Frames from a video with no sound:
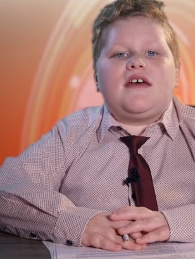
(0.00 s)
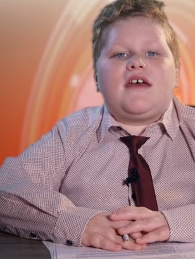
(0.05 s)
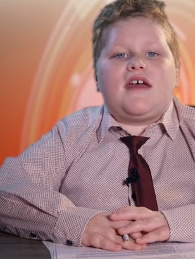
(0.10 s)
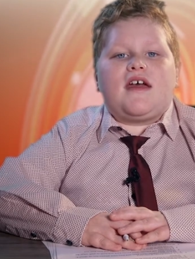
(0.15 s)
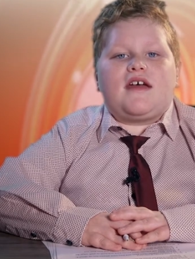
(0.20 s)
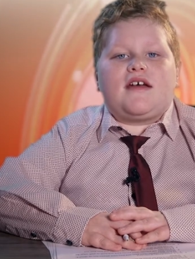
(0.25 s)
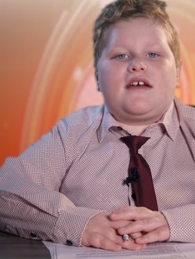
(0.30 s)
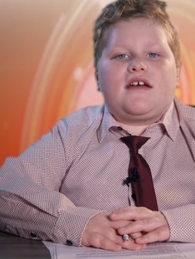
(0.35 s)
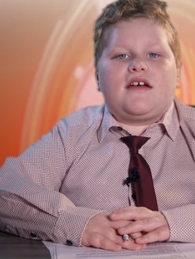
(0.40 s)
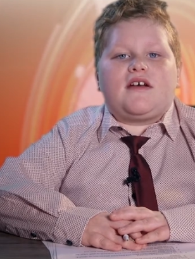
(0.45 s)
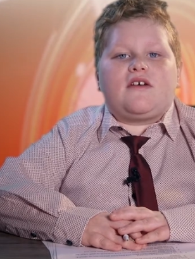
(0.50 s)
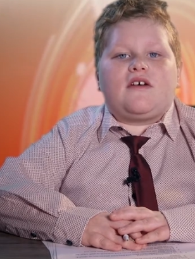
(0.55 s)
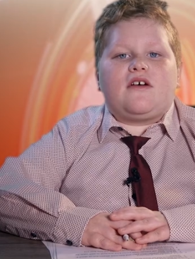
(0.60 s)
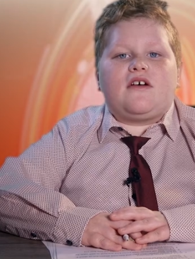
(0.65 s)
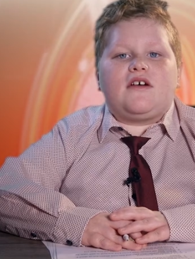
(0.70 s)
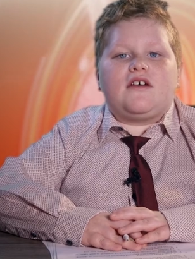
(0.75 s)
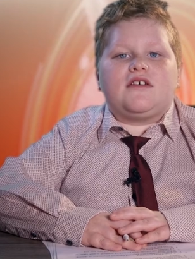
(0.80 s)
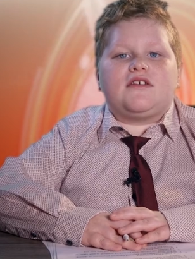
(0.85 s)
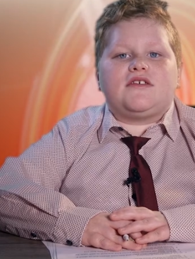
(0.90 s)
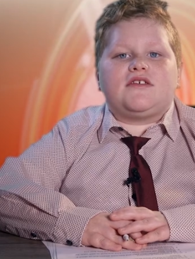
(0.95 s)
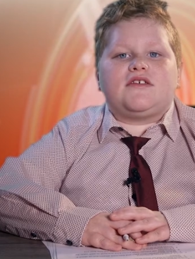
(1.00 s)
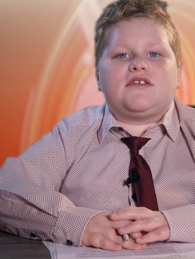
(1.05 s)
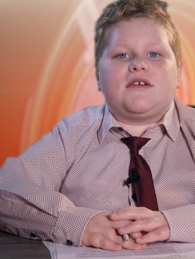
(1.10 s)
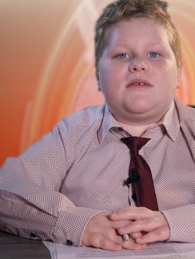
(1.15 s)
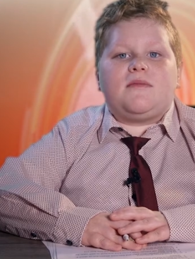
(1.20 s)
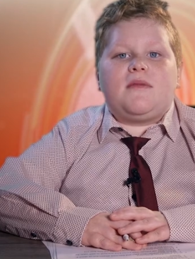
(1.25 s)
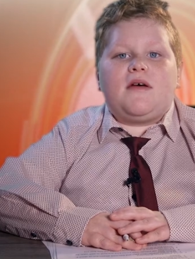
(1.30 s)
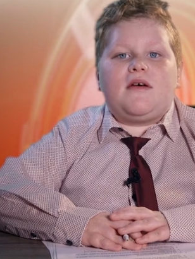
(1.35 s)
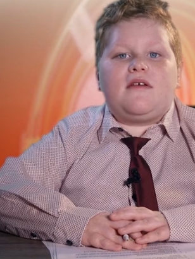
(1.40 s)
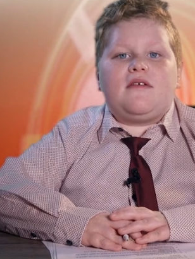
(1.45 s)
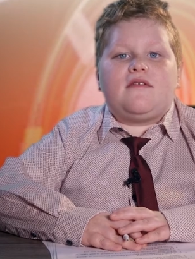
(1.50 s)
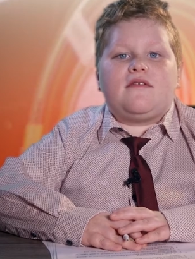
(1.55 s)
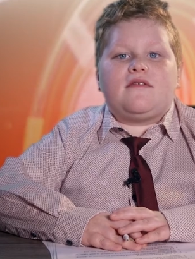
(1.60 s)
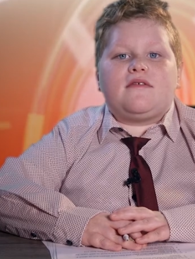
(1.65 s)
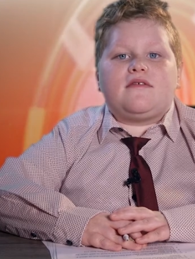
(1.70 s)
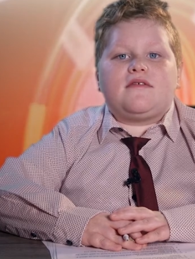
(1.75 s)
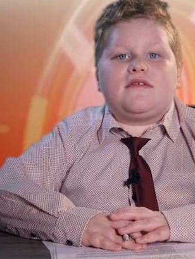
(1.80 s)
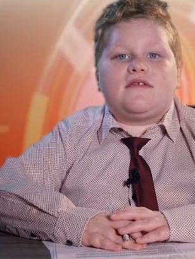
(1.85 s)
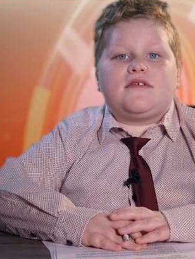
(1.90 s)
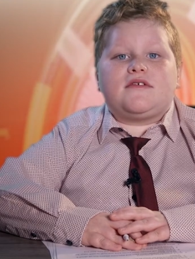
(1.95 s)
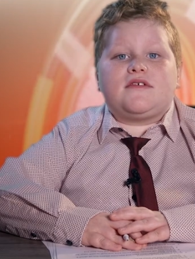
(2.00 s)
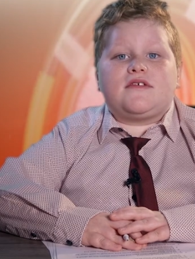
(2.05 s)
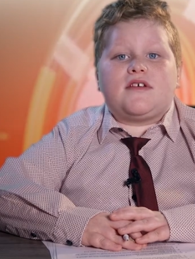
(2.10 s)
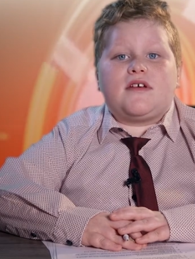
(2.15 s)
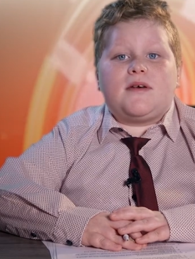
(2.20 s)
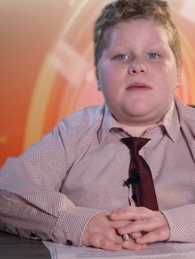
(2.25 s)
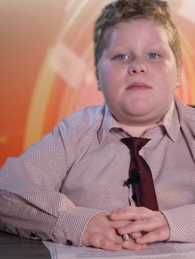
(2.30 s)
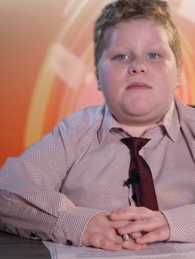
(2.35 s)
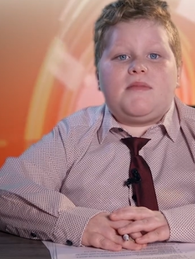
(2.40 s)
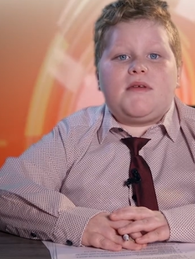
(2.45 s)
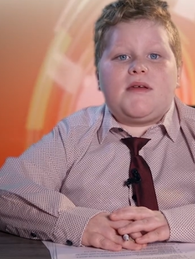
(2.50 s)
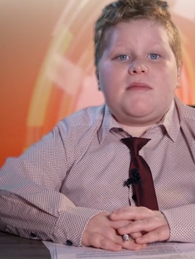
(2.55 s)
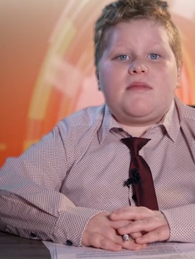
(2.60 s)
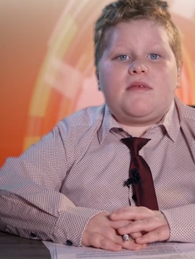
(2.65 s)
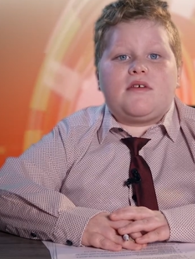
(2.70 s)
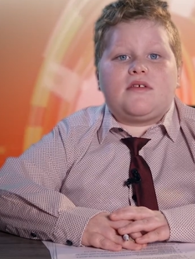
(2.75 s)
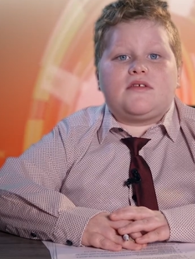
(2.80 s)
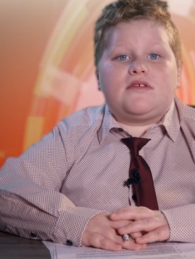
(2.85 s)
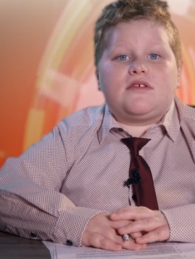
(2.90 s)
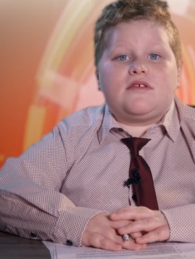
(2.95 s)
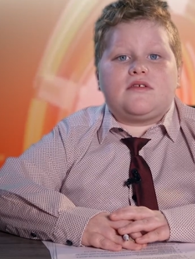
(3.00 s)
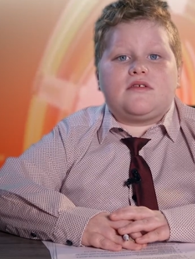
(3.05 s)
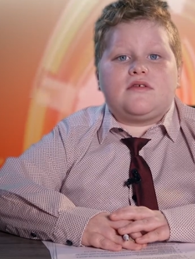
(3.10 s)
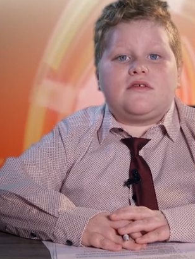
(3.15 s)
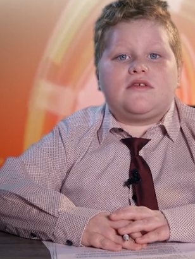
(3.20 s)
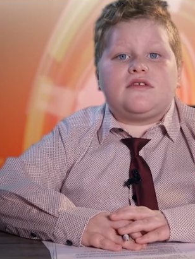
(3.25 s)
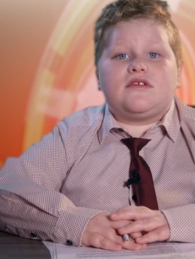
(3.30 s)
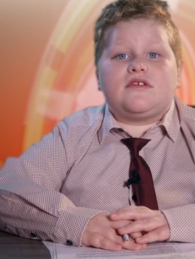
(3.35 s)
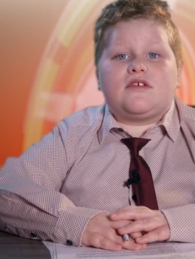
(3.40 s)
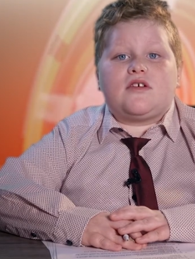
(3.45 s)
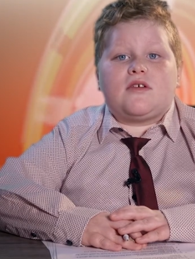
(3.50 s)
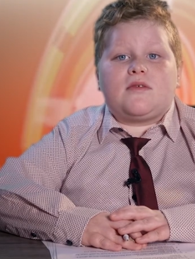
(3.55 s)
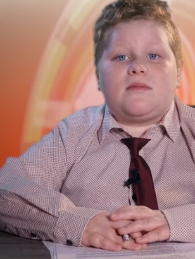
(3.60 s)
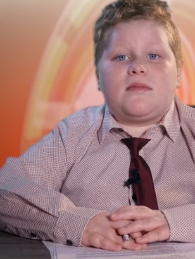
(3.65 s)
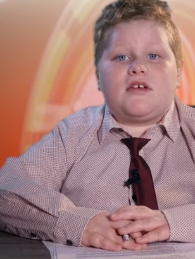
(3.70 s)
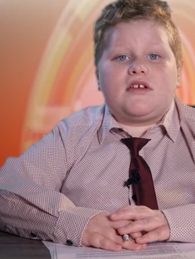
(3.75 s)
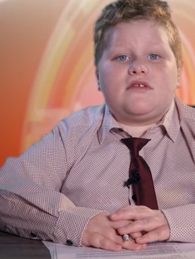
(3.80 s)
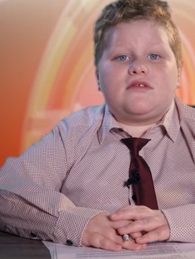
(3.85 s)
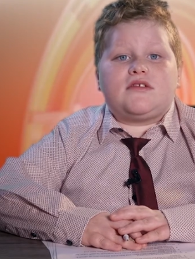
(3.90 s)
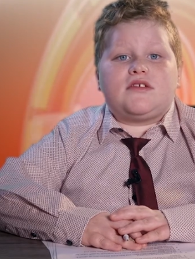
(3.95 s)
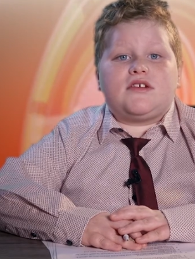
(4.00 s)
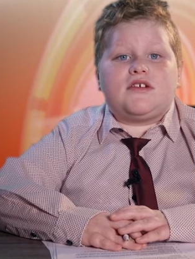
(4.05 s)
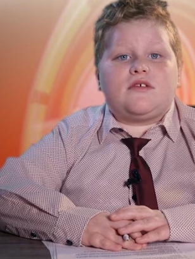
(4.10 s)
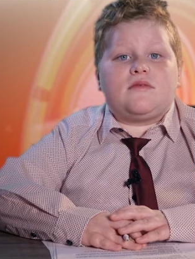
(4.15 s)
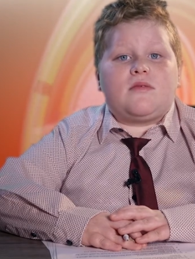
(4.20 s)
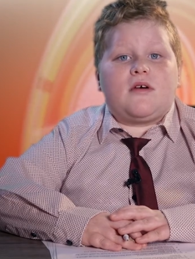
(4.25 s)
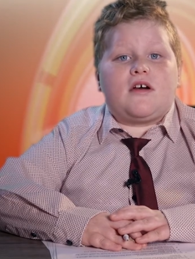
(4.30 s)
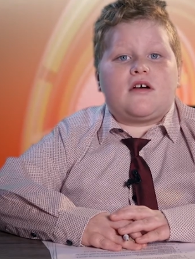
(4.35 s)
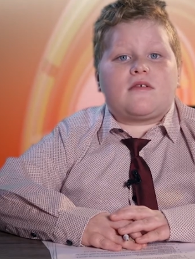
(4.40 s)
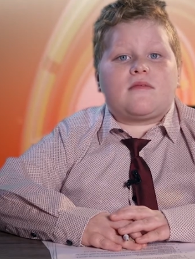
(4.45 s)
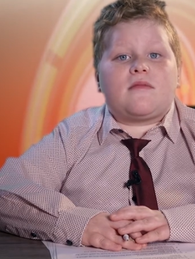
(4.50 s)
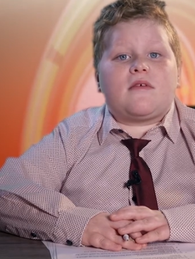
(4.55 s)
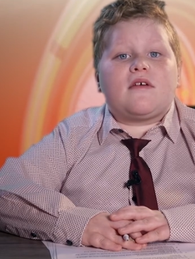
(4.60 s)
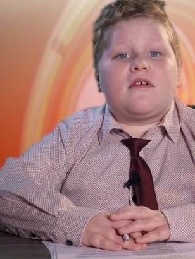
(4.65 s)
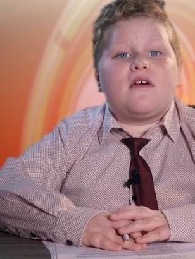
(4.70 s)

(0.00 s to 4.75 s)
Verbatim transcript: and can cause some some people to lose their ability to walk.